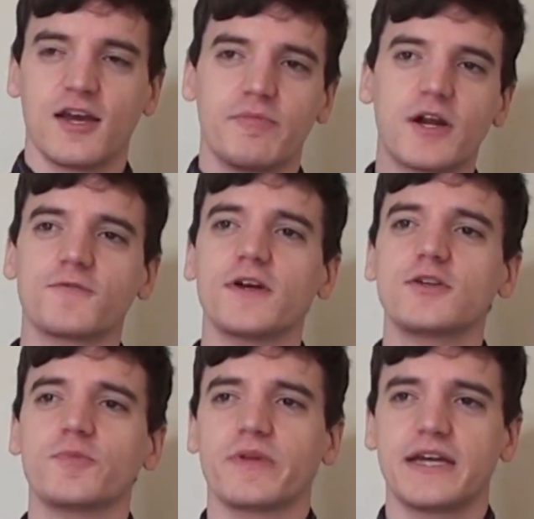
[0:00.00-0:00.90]
But our friend
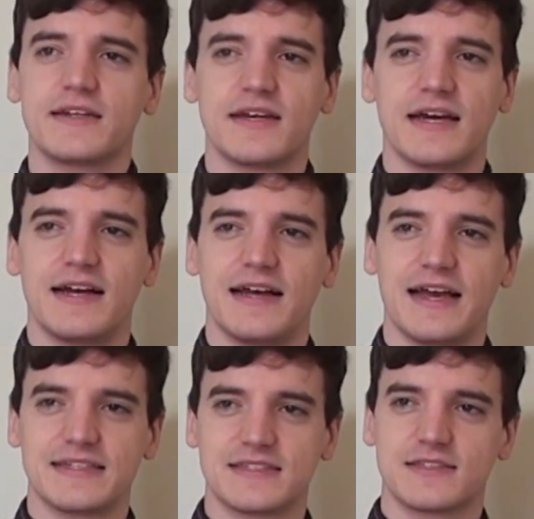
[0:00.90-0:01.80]
who
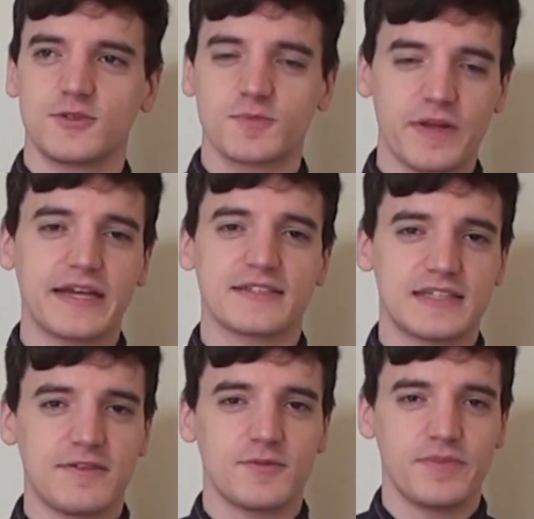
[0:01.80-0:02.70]
was playing as
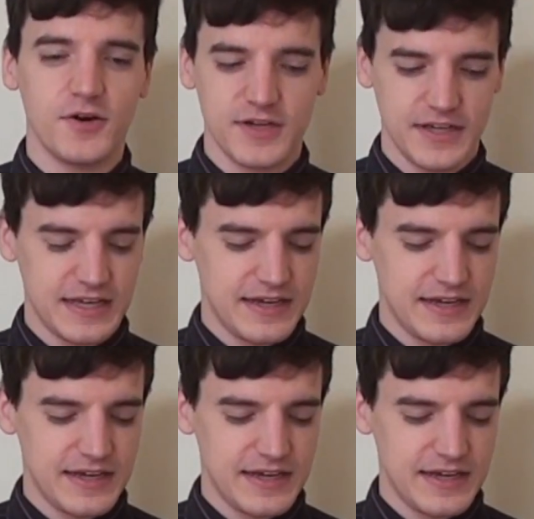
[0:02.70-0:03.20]
David Bowie,